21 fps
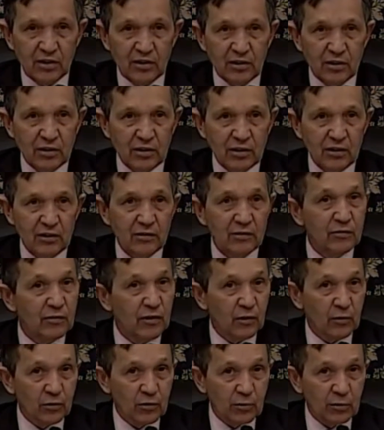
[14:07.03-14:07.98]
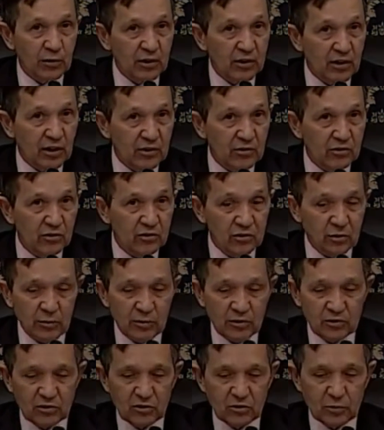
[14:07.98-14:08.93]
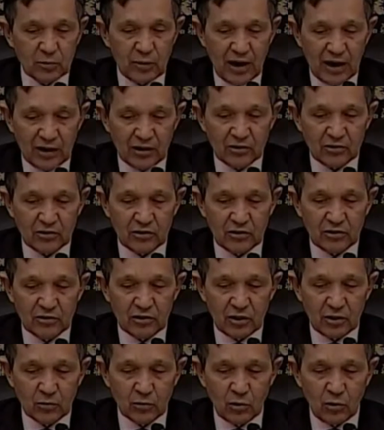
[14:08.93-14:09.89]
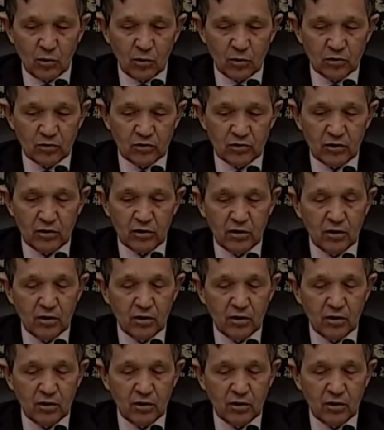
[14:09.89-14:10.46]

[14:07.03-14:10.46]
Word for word: the Federal Communications Commission's policies and rules